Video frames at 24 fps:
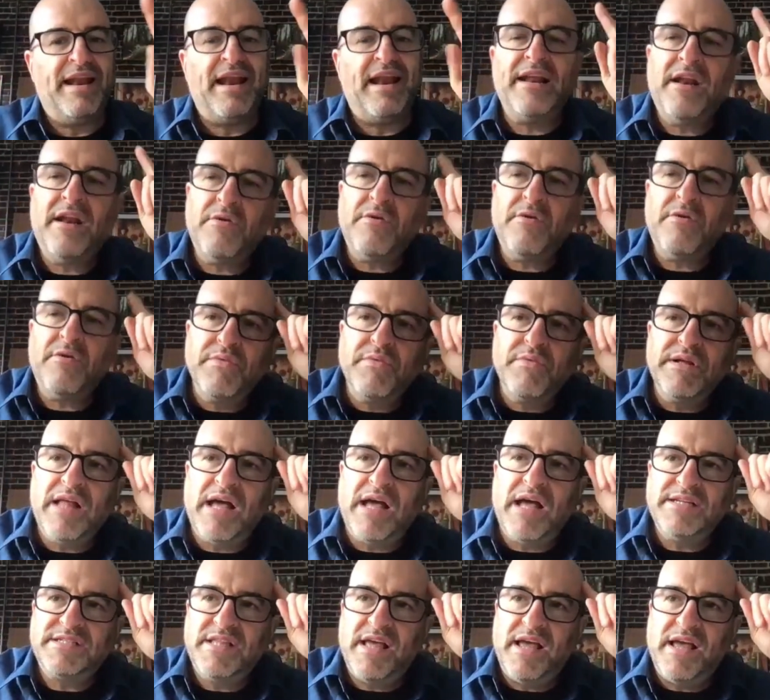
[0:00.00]
And I didn't
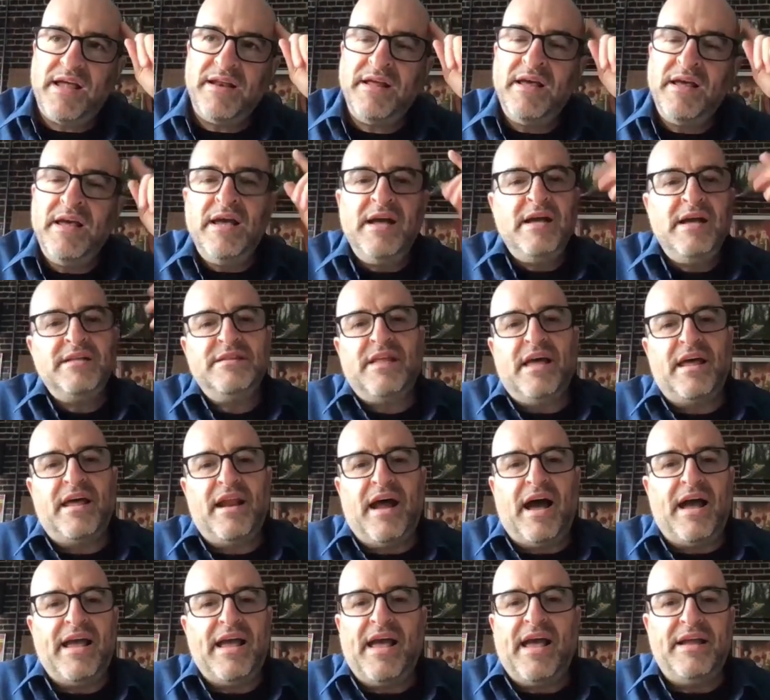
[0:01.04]
realize then
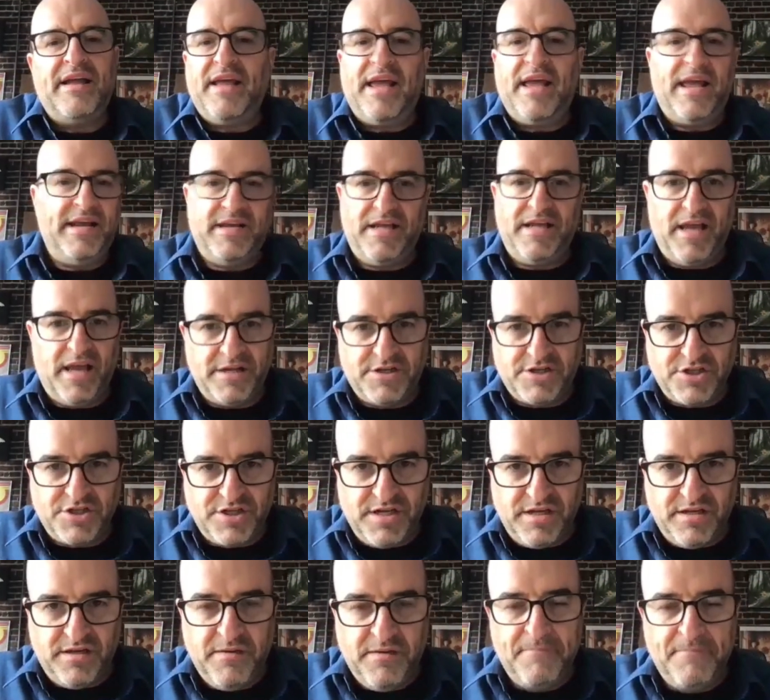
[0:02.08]
that I had
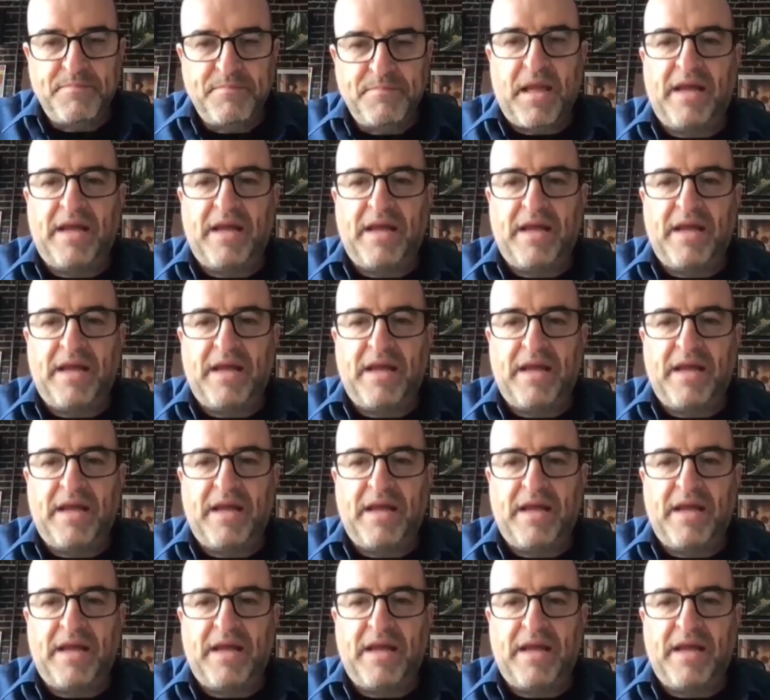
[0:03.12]
ADHD.